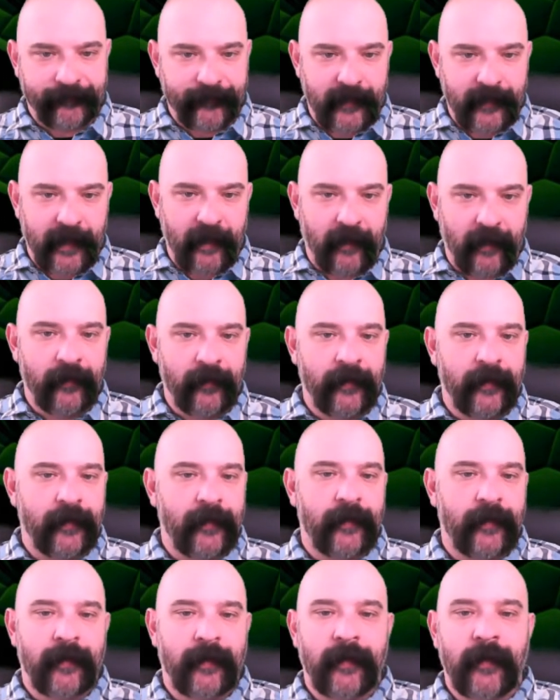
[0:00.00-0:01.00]
Now,
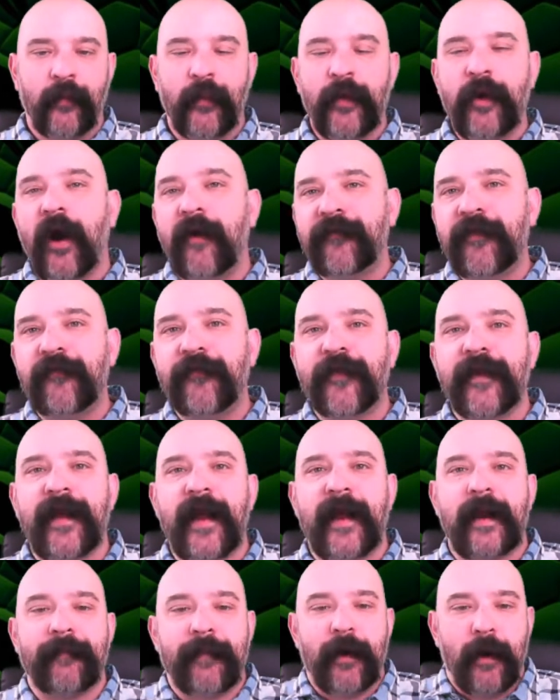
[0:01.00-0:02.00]
we often
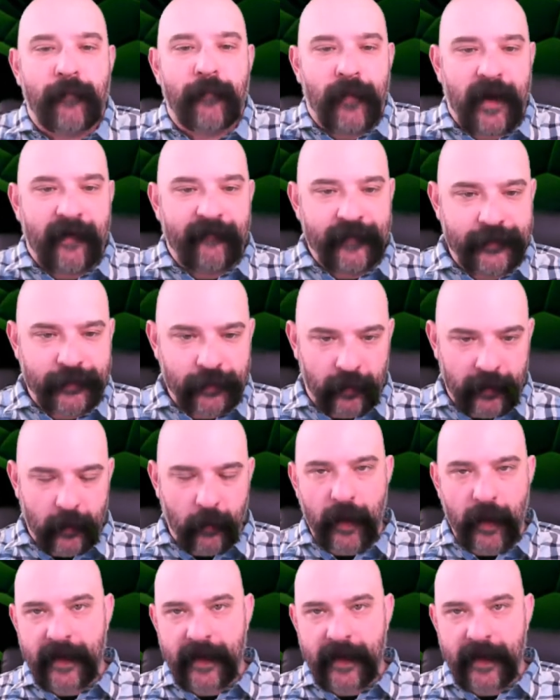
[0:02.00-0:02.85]
forget about Brevin Jordan,